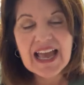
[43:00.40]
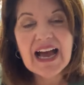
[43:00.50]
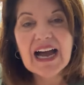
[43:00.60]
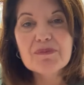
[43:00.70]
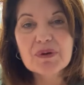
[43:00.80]

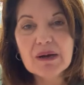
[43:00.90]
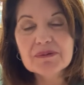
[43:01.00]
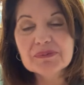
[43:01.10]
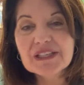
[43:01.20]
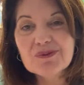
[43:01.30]
I
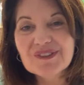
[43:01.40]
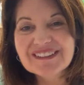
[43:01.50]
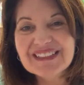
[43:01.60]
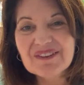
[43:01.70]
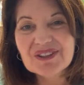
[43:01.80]
probably will
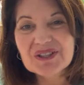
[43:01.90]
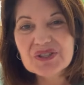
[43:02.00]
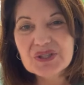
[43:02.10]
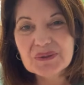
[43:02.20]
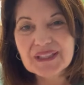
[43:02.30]
never
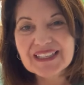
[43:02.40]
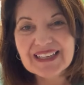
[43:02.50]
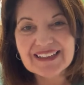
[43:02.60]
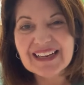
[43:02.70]
do it again.